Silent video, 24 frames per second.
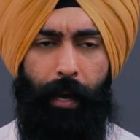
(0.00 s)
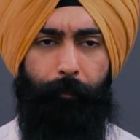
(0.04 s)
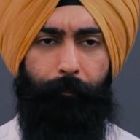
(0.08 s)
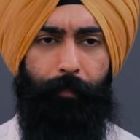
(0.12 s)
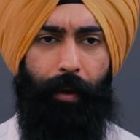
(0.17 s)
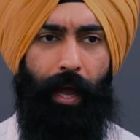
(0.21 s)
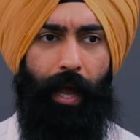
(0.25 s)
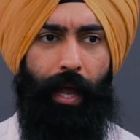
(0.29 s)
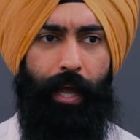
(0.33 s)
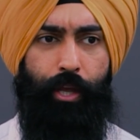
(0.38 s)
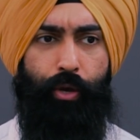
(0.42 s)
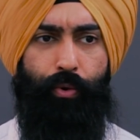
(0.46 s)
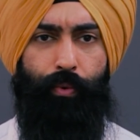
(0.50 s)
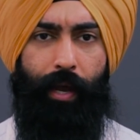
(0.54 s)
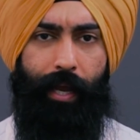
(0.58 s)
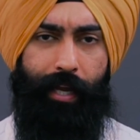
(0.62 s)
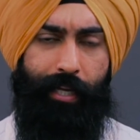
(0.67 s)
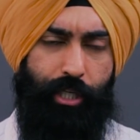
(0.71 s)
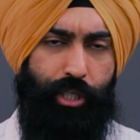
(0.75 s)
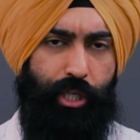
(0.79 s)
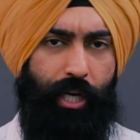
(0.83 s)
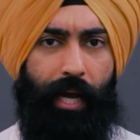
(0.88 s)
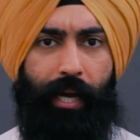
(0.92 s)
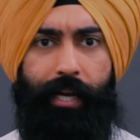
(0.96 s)
pay you
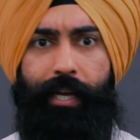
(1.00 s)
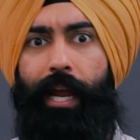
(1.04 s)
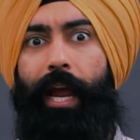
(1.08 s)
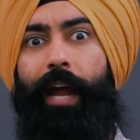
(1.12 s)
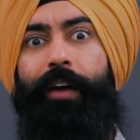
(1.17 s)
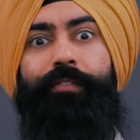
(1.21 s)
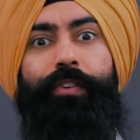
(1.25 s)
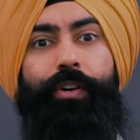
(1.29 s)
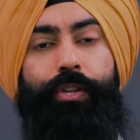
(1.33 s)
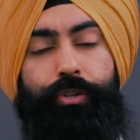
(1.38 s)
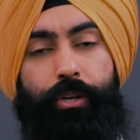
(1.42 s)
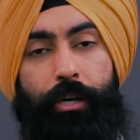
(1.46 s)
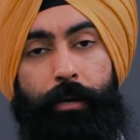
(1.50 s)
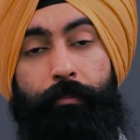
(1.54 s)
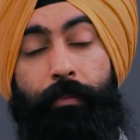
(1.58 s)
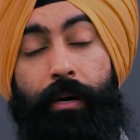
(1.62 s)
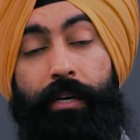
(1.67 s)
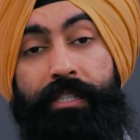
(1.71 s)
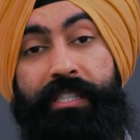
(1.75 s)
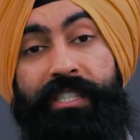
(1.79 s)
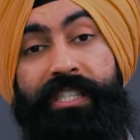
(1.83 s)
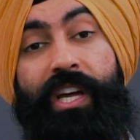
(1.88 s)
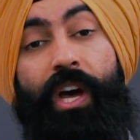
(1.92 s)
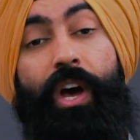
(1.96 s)
a check every three
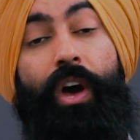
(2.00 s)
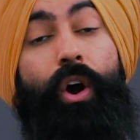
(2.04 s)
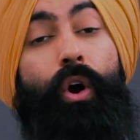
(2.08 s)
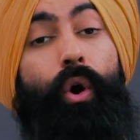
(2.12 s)
months.